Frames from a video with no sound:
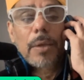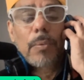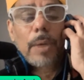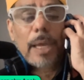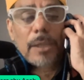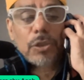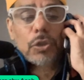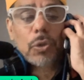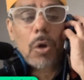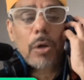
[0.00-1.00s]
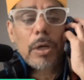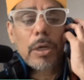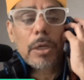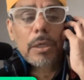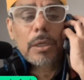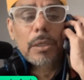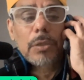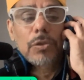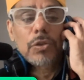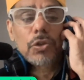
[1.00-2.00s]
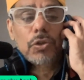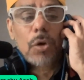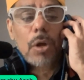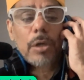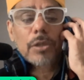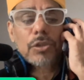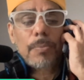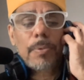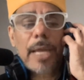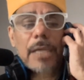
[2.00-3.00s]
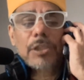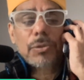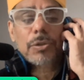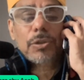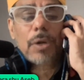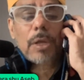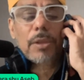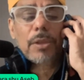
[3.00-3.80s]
we get stronger, supernatural strength.